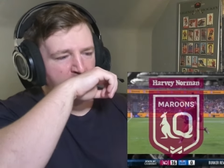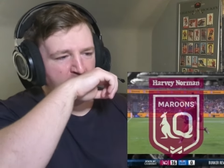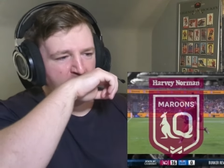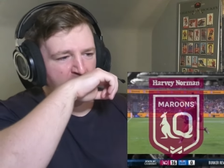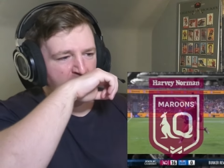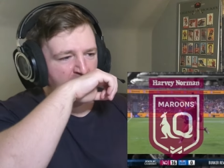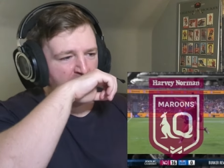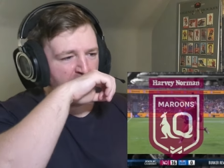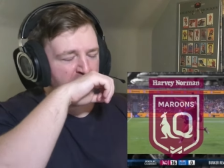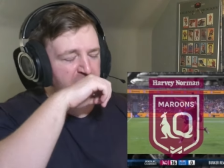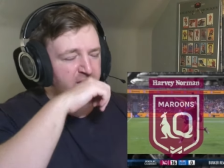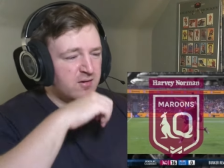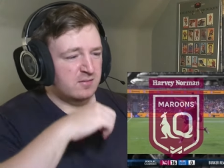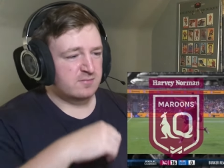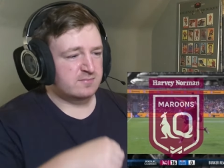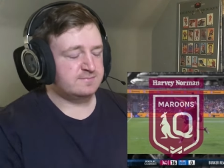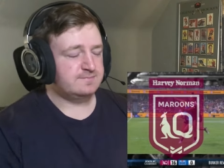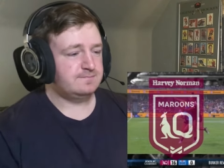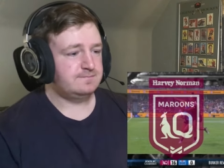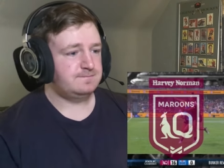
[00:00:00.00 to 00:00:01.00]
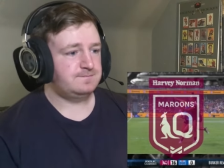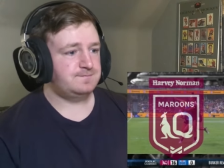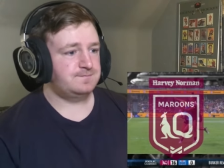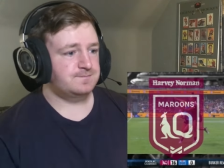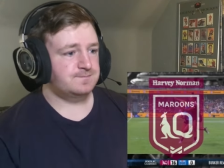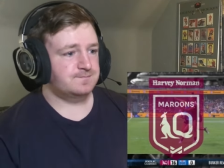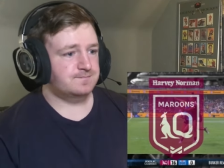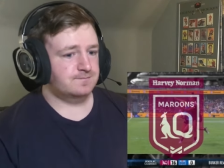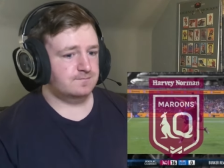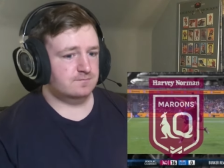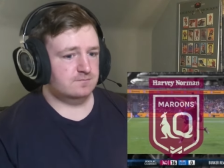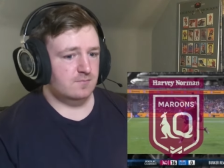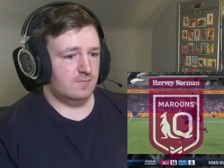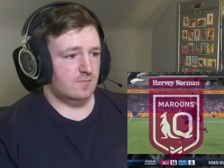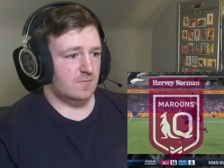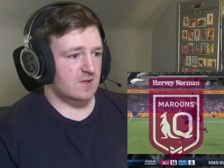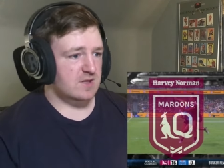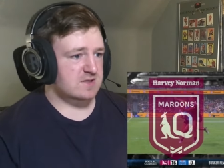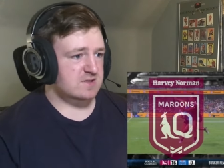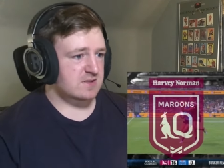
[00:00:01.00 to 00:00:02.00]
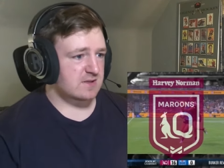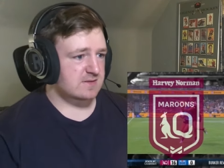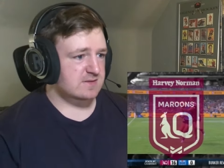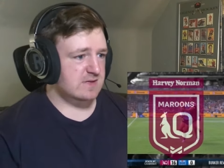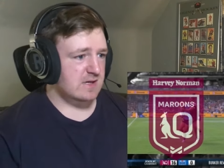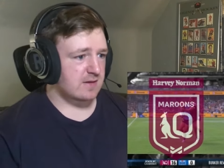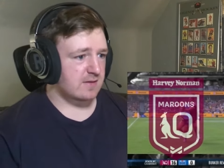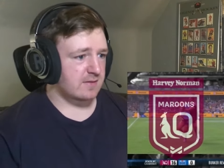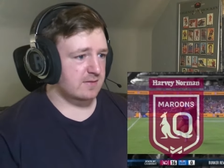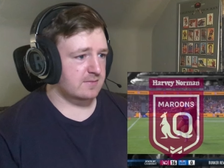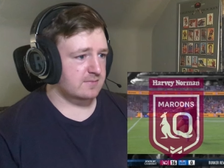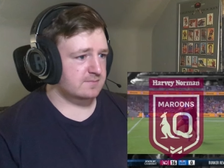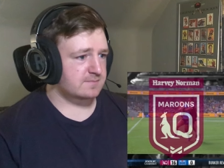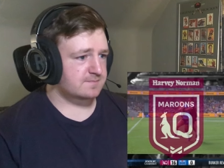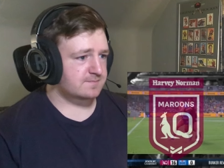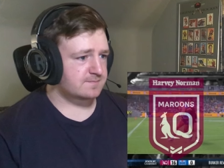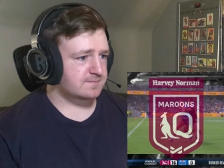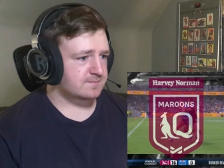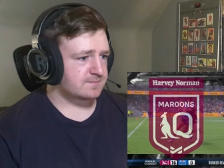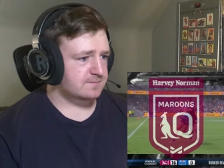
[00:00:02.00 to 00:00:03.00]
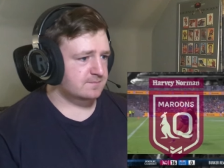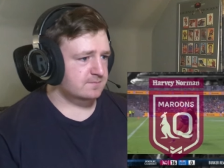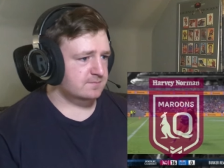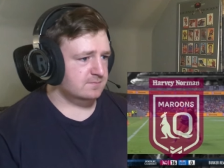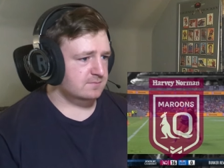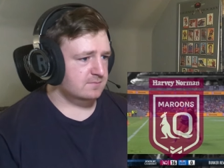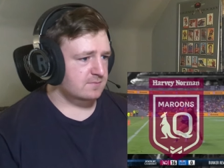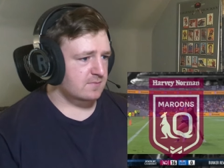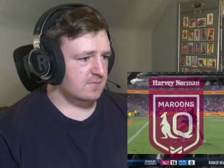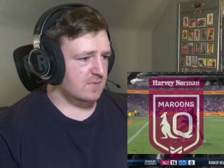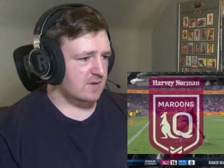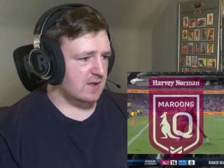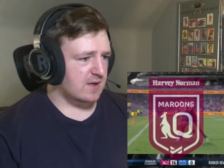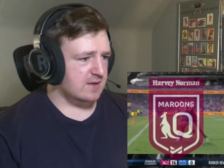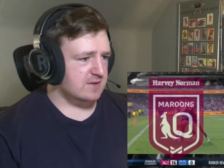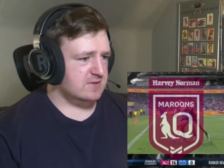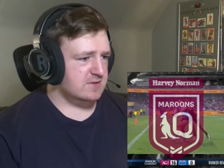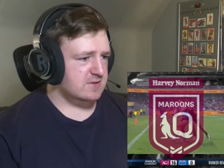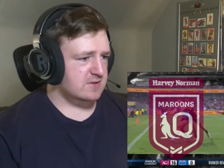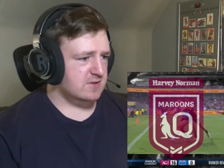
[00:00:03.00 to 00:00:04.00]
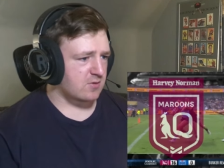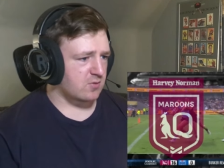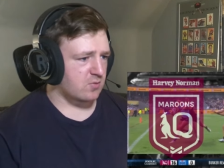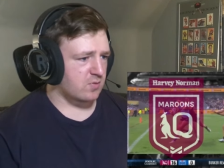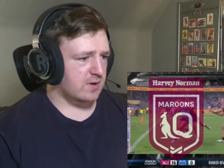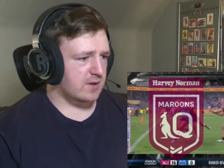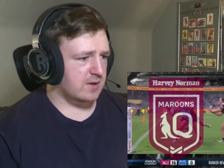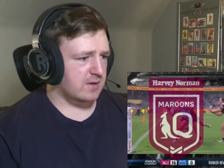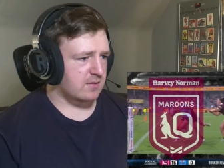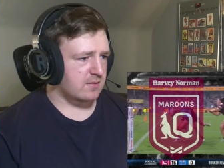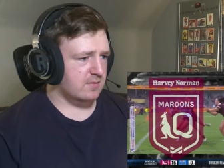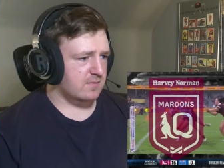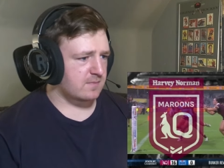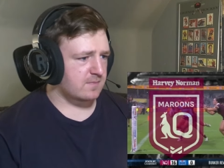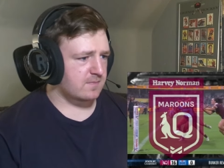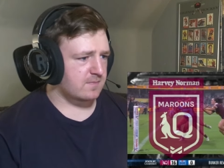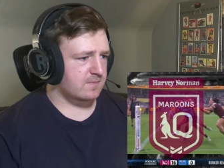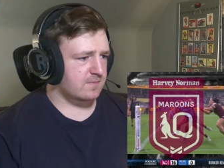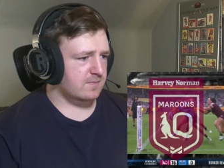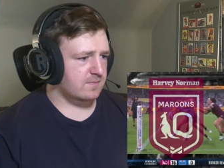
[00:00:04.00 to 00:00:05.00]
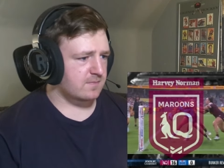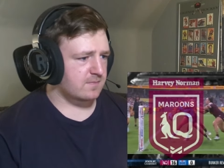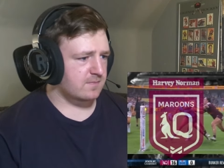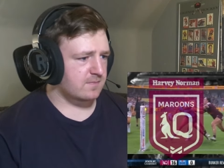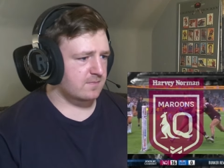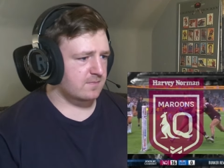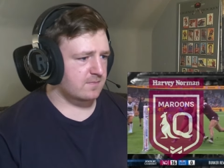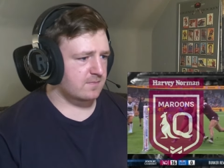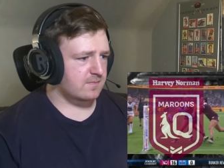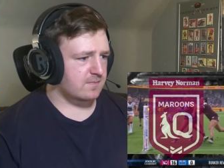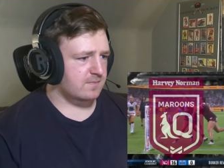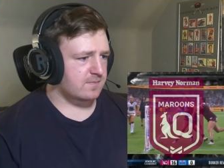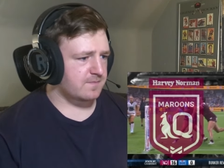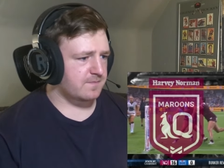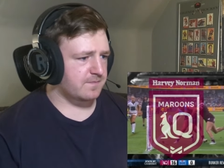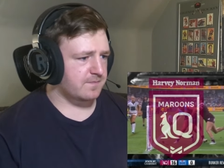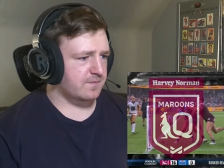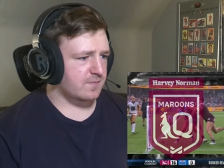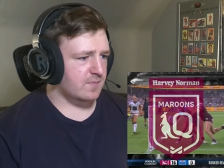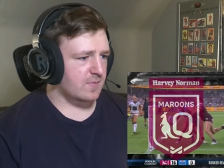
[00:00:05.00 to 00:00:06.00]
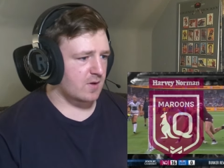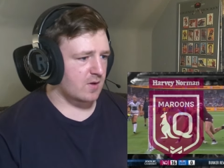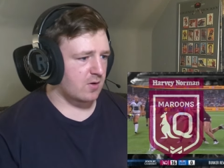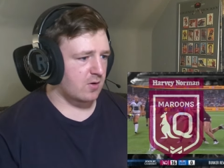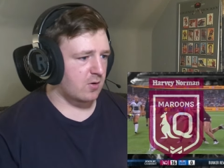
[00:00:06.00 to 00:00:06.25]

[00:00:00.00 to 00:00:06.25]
But when you're running sideways near sidelines in wet conditions, it's very hard to hold your footing. And there's just enough